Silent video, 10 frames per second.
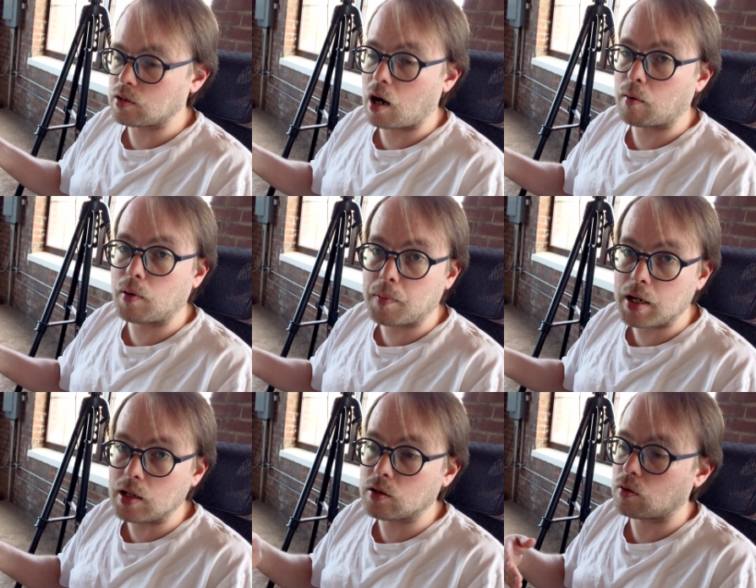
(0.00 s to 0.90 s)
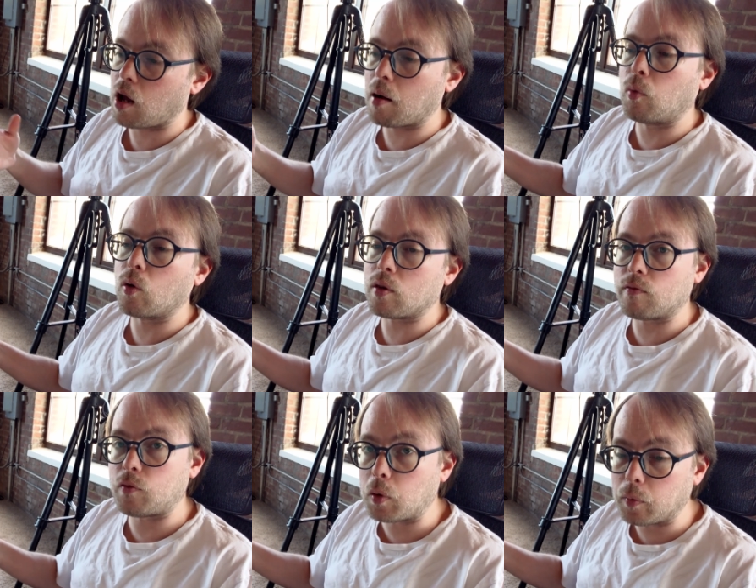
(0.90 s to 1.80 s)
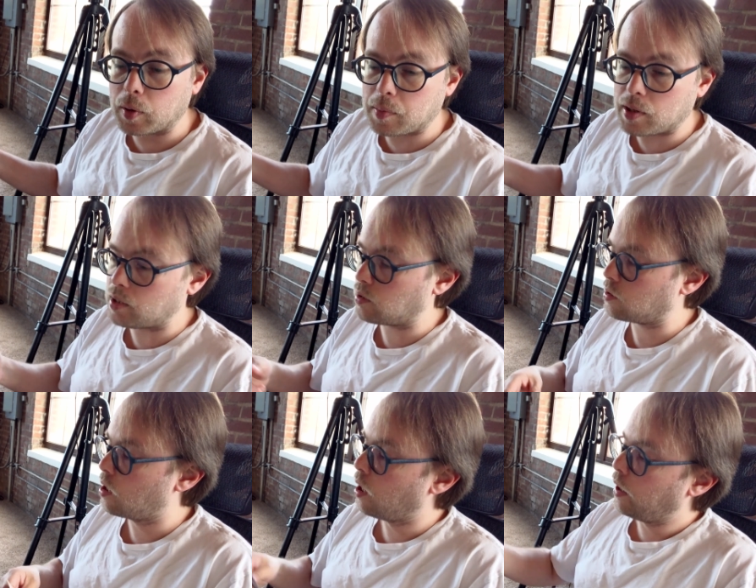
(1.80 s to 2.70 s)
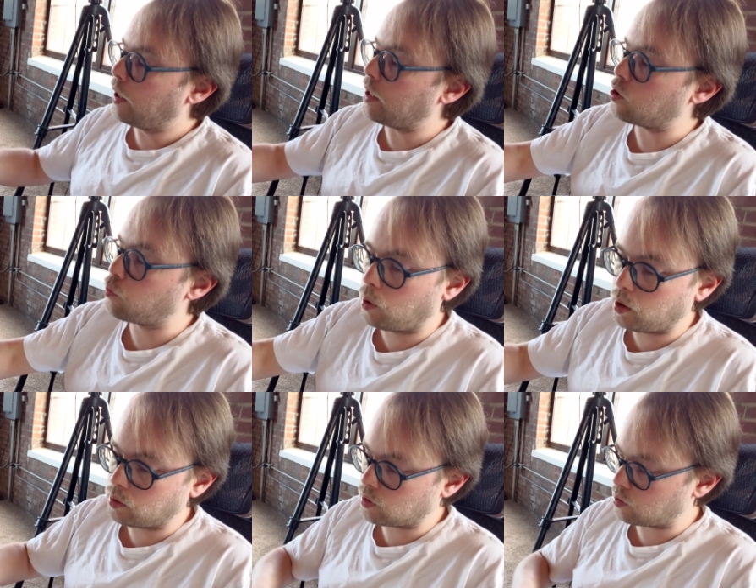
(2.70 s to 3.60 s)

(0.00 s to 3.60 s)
not repeats or not more than 4 repeats in each one, so you